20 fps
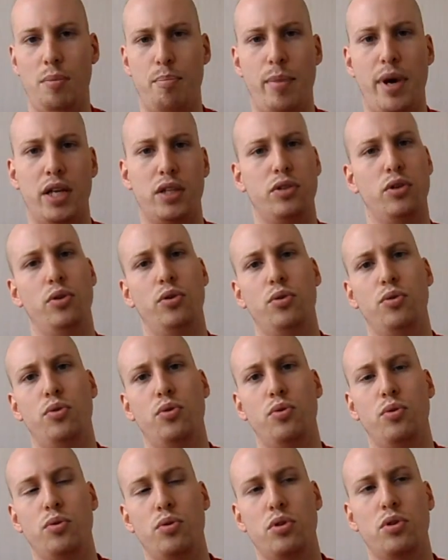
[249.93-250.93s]

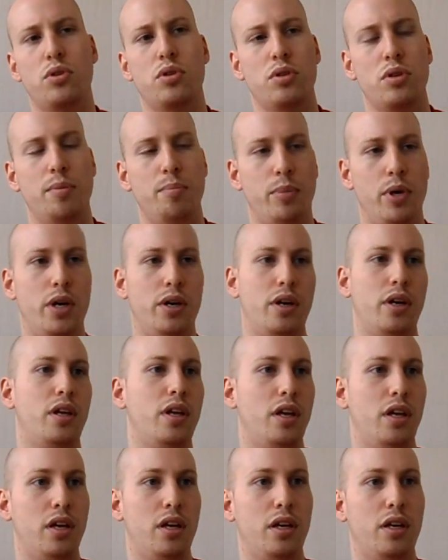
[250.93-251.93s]
McDonald's, Burger
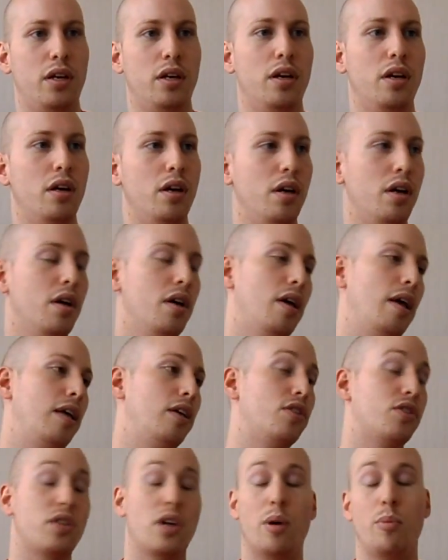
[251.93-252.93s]
King,
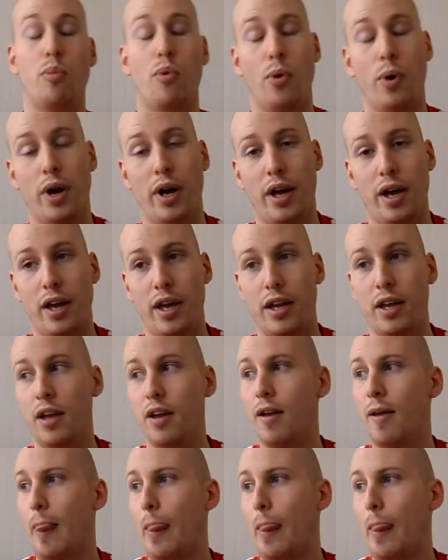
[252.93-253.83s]
Subway.